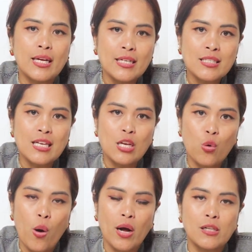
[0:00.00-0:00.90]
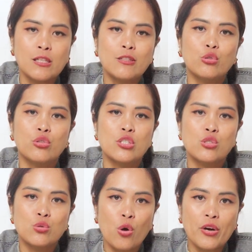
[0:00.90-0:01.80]
is equal to the
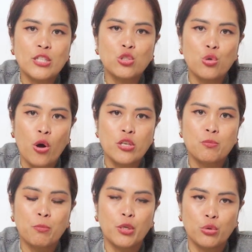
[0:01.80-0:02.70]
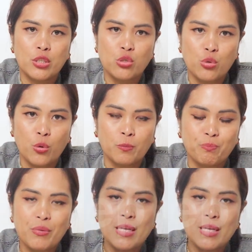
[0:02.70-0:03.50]
storage cost per unit sold.